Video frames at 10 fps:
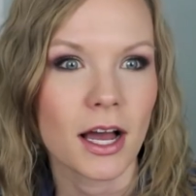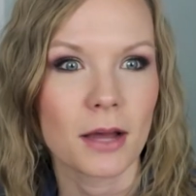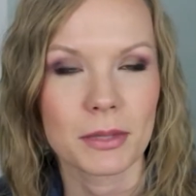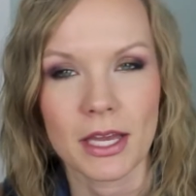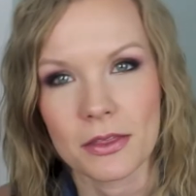
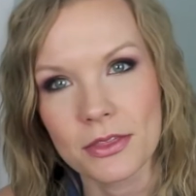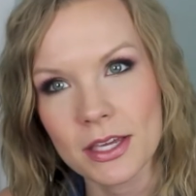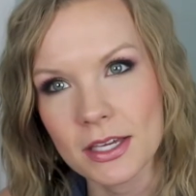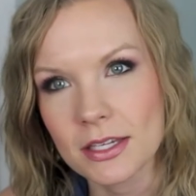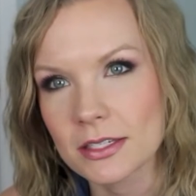Um, they had
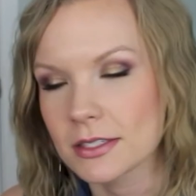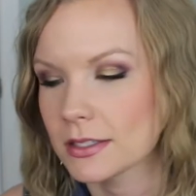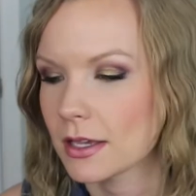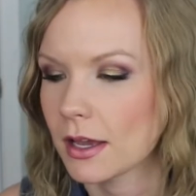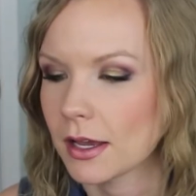
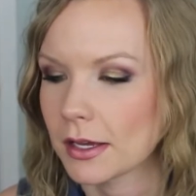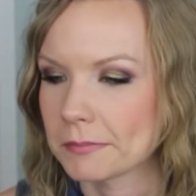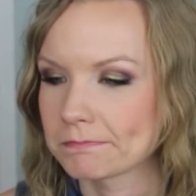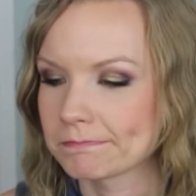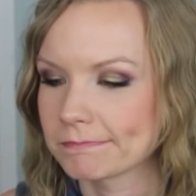this
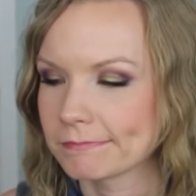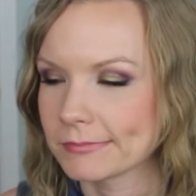um,